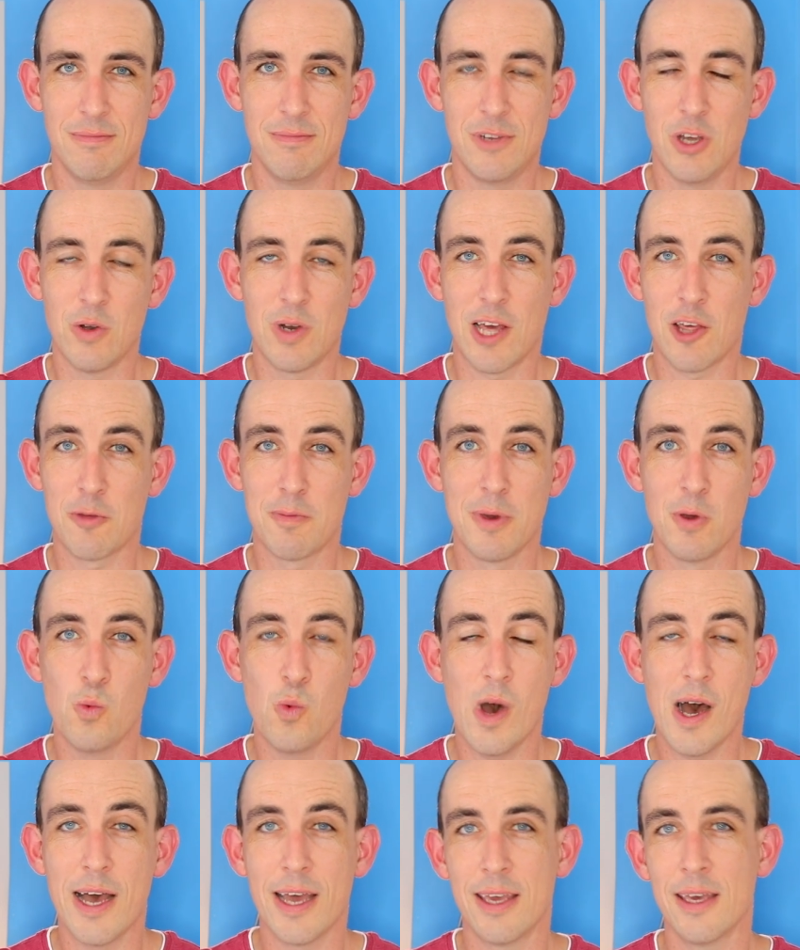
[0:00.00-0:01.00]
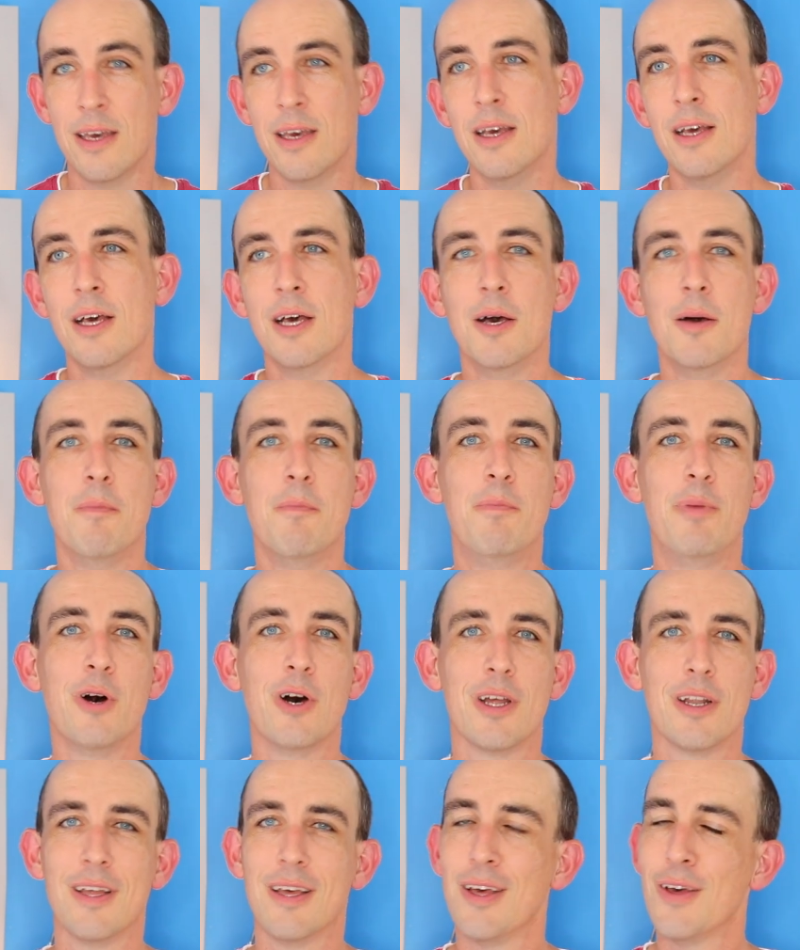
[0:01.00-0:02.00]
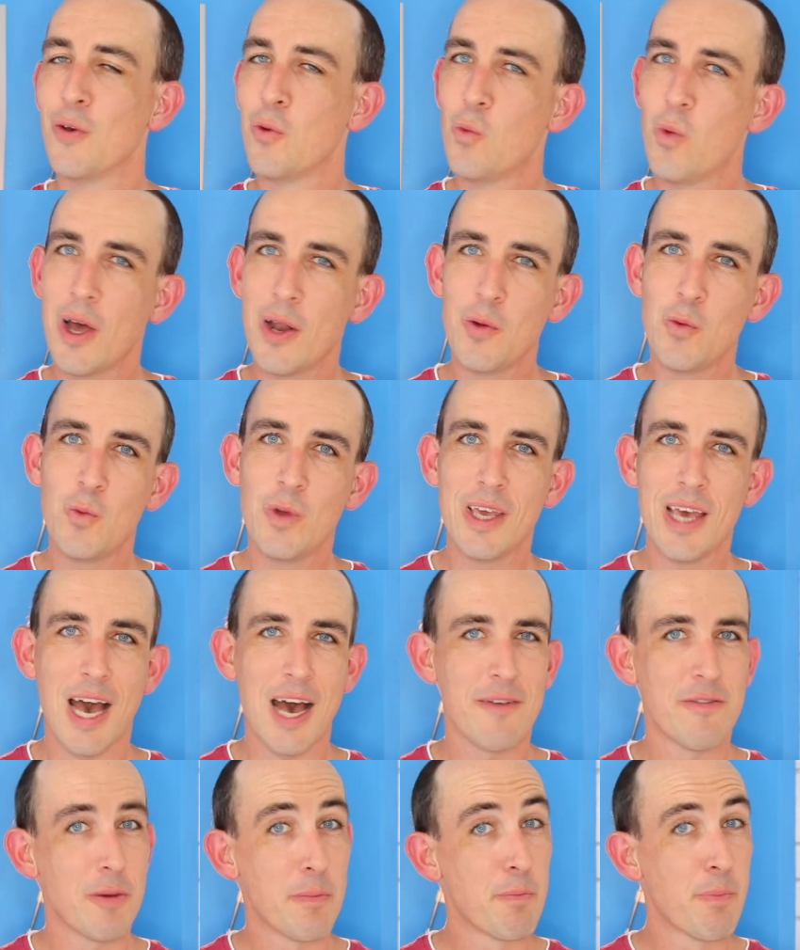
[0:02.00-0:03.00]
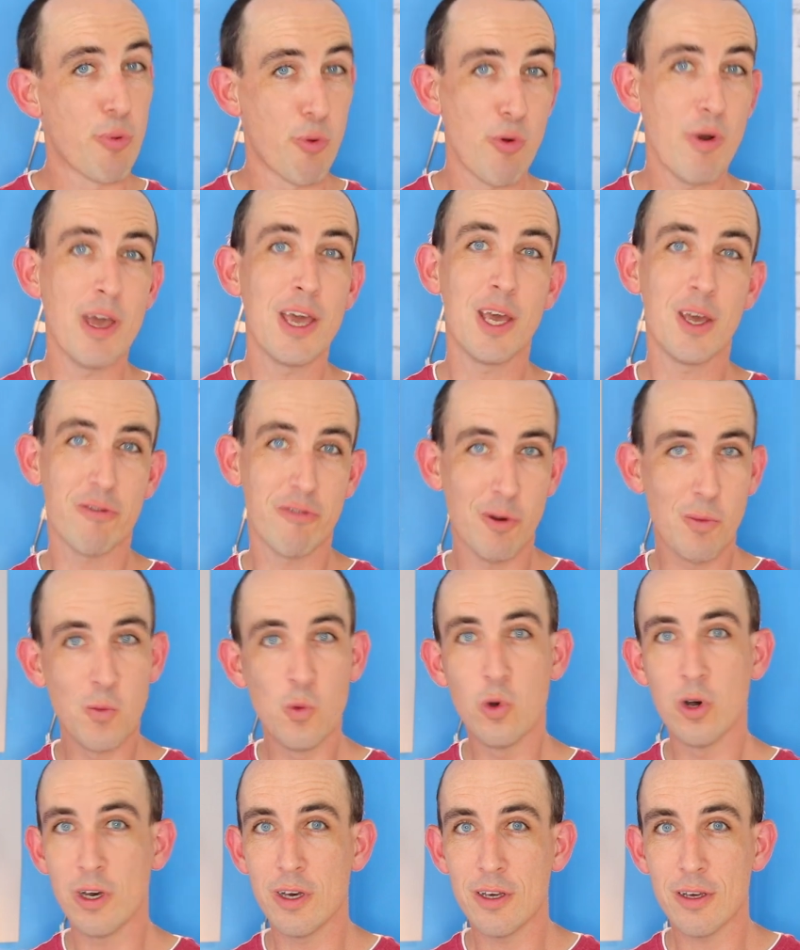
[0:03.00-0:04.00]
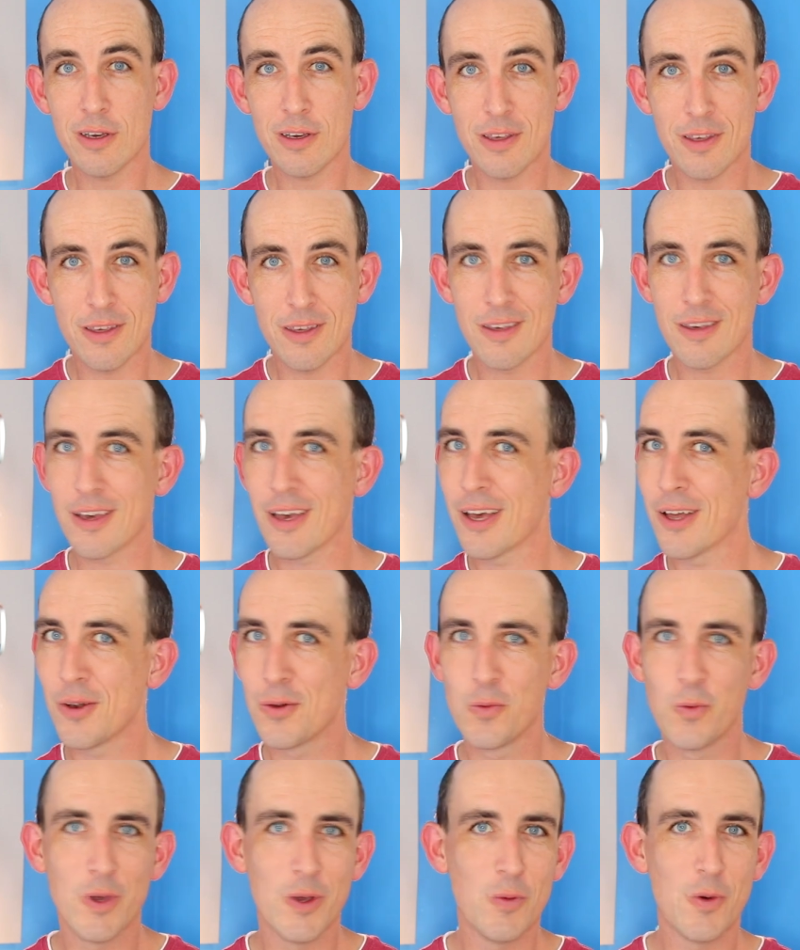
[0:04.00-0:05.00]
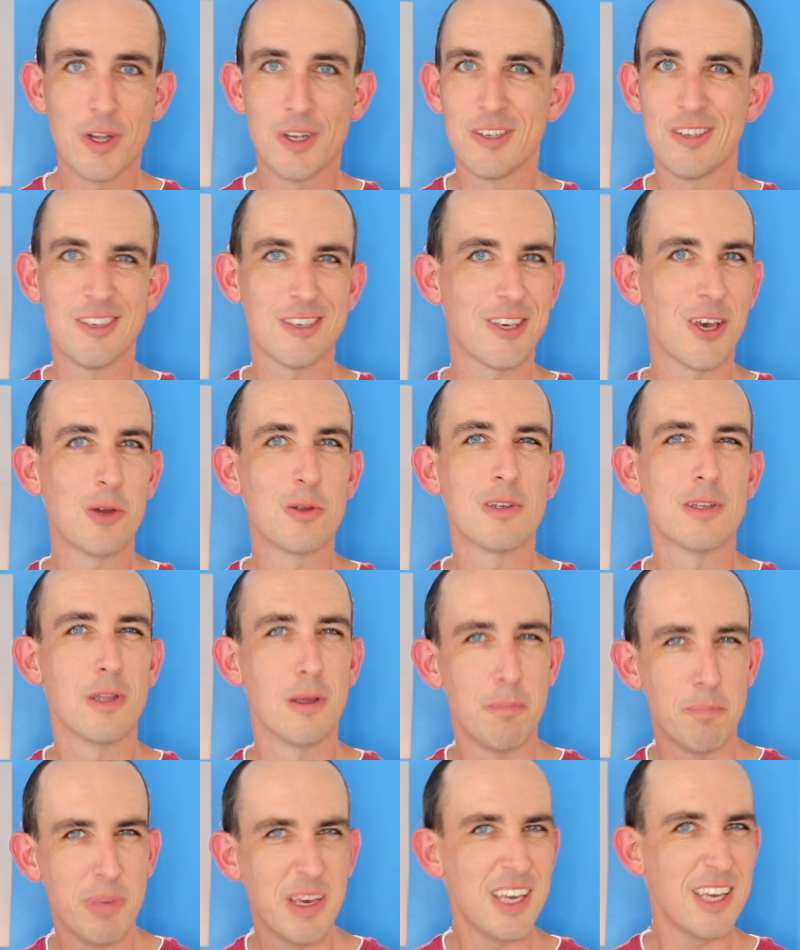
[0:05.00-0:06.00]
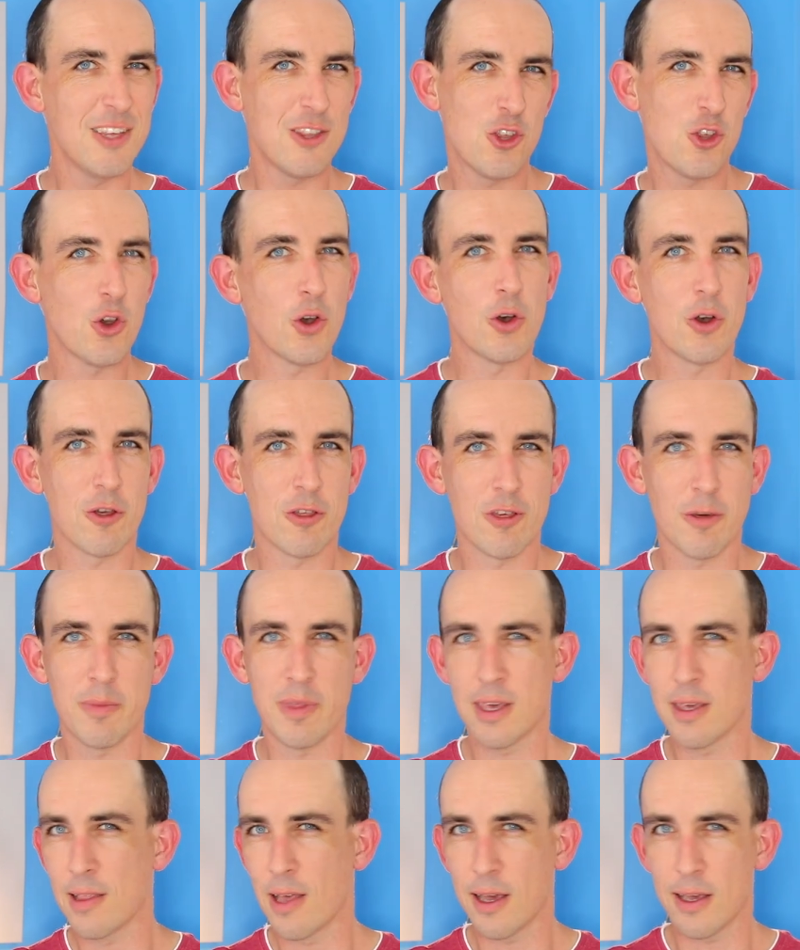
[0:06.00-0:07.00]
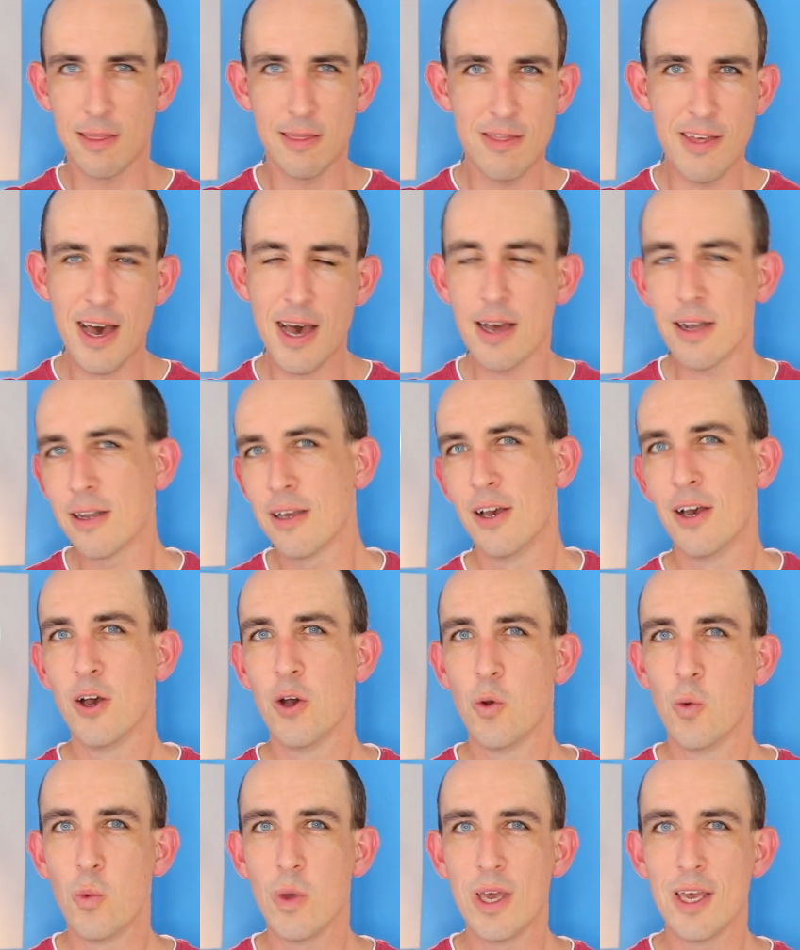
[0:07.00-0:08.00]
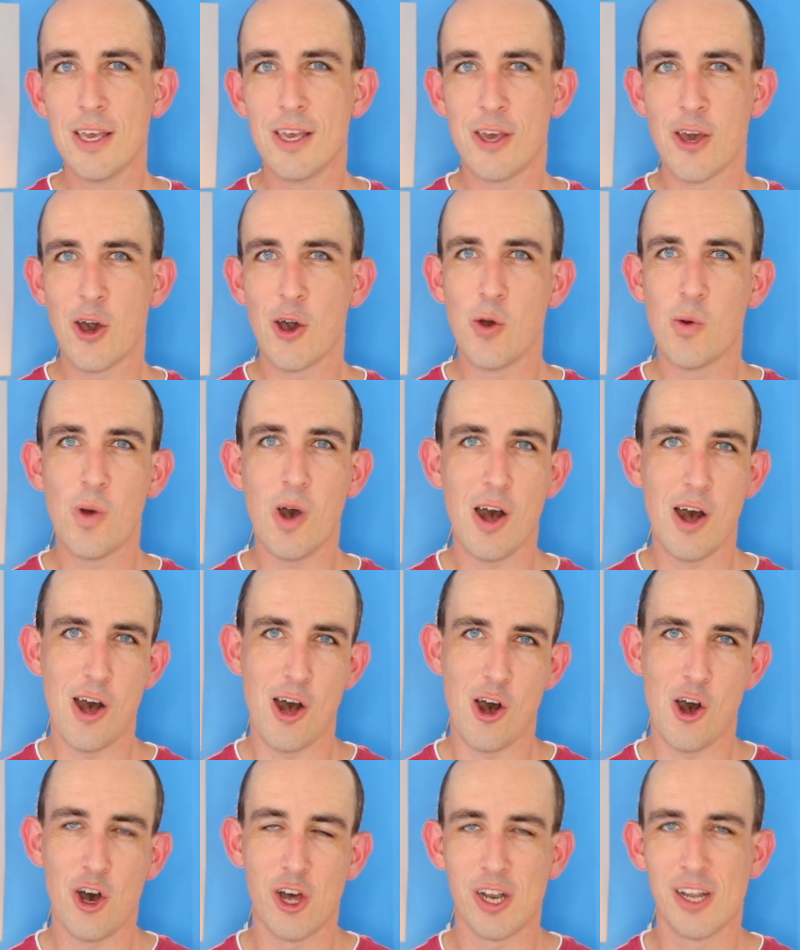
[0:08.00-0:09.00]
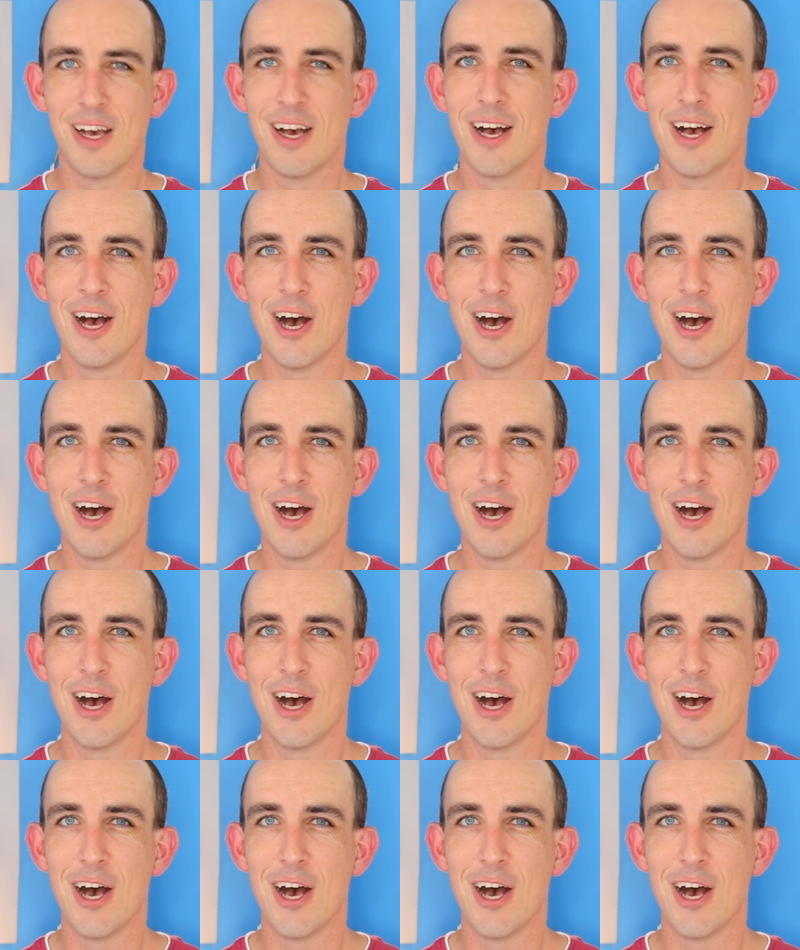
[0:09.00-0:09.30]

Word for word: Don't ask me why. But when we have a break from work and we want to go to the beach or something like that, we go on